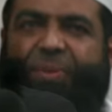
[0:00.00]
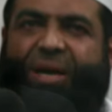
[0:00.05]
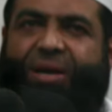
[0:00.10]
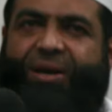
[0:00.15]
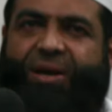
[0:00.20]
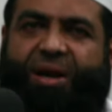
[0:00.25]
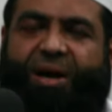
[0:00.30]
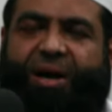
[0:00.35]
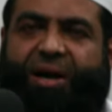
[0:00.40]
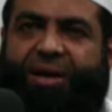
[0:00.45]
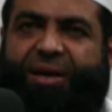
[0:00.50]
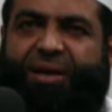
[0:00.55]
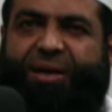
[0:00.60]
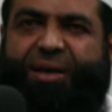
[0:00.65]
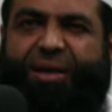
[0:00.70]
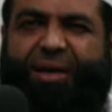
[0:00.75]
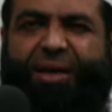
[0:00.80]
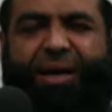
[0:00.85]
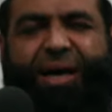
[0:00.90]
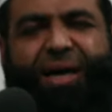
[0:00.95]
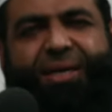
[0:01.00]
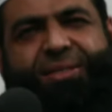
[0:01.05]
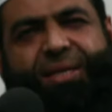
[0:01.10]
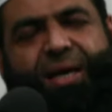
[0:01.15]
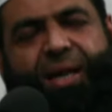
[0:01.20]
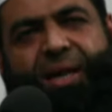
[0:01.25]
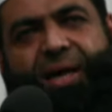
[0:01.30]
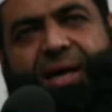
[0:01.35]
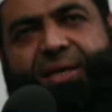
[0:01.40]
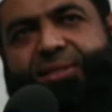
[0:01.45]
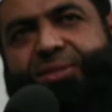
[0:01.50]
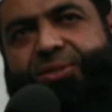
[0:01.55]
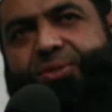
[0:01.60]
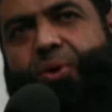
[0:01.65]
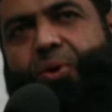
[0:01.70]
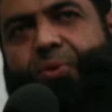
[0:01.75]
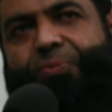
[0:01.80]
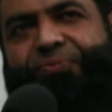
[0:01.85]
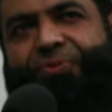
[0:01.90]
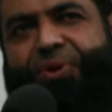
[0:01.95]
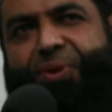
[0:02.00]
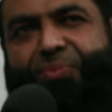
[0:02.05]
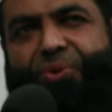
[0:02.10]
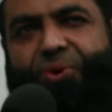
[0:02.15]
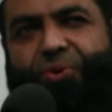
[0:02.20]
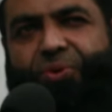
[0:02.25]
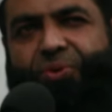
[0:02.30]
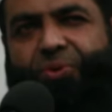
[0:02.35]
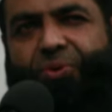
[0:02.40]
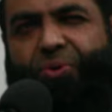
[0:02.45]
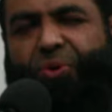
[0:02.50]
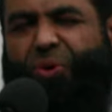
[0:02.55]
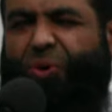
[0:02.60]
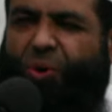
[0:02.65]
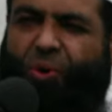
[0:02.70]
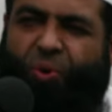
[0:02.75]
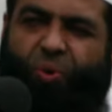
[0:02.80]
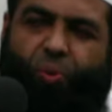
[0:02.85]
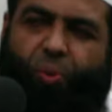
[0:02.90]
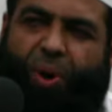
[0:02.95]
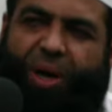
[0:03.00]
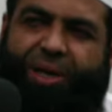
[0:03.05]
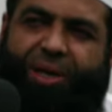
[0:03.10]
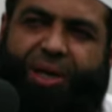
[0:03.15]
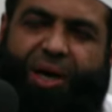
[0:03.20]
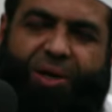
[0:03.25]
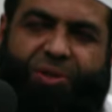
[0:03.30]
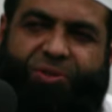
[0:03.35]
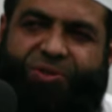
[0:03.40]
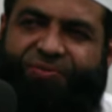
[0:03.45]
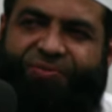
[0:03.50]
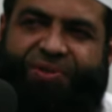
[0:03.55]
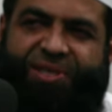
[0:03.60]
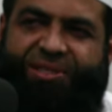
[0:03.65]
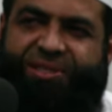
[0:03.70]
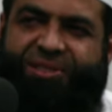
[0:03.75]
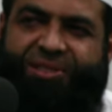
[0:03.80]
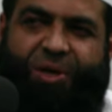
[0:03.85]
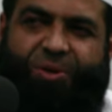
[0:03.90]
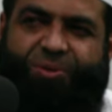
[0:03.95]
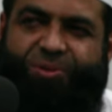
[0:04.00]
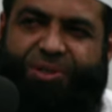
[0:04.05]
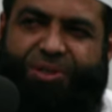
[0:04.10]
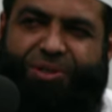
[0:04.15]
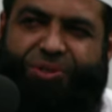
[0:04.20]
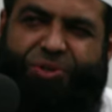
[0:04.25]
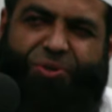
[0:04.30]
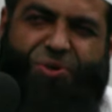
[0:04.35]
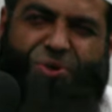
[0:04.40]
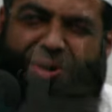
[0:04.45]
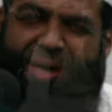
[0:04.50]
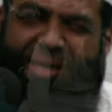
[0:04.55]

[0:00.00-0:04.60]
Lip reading: I cry, I say, Allah, I just hope from you. One out of these thousands you're going to